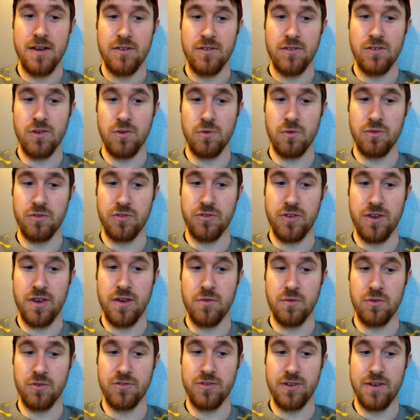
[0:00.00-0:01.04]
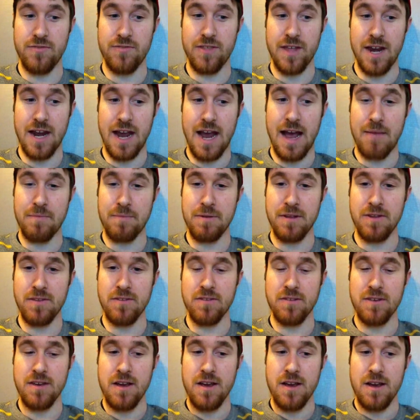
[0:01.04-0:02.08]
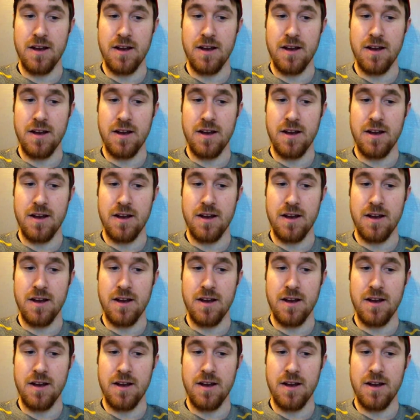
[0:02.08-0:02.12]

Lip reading: So we'll see if that happens.